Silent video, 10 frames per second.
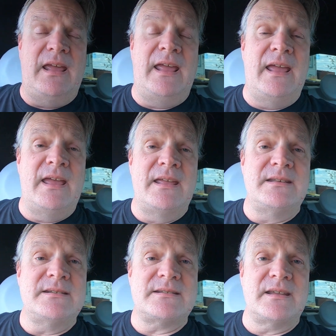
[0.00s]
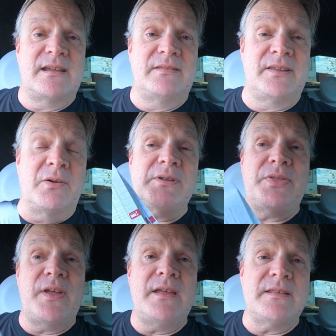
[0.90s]
And the only
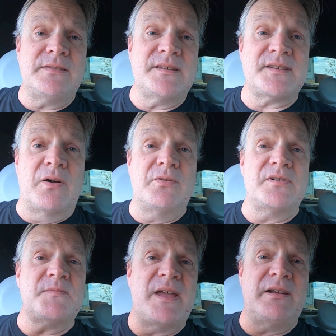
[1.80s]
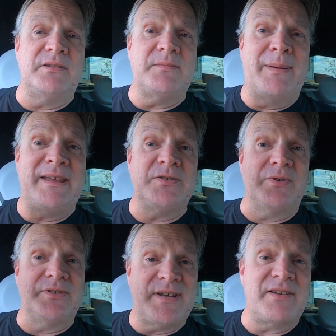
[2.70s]
thing that this owner's man
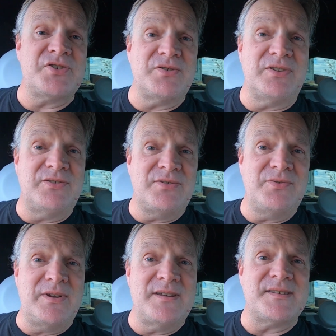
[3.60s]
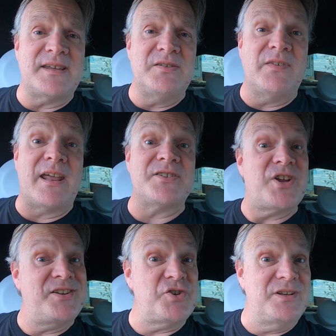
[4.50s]
manual tells you to do is that you've got to
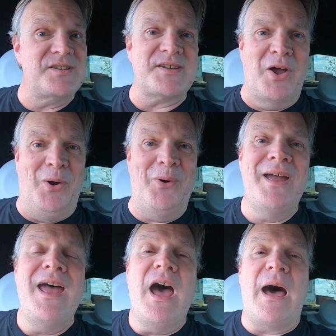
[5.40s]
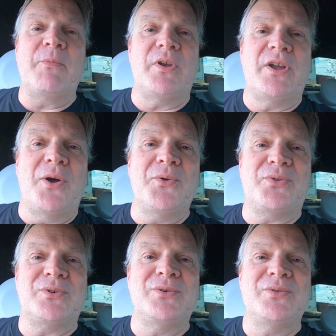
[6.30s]
change it. So I'm going to go
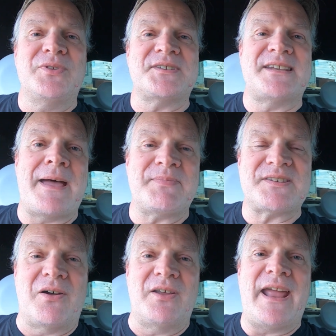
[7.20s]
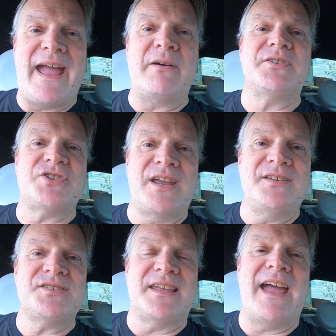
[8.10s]
through the steps on how to
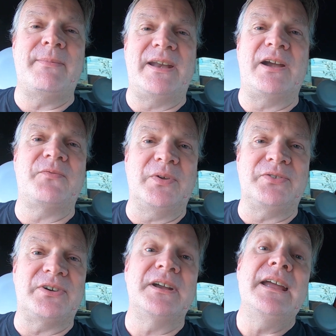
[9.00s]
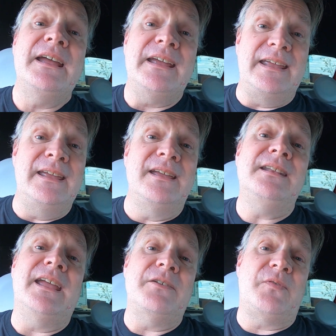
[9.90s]
change the cabin air filter
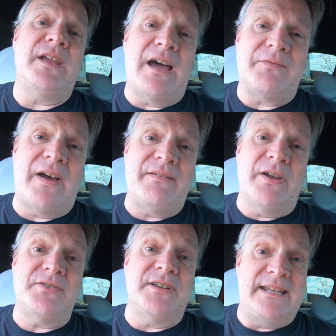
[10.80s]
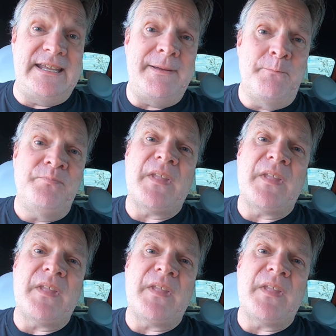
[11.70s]
in a Fiat 500e.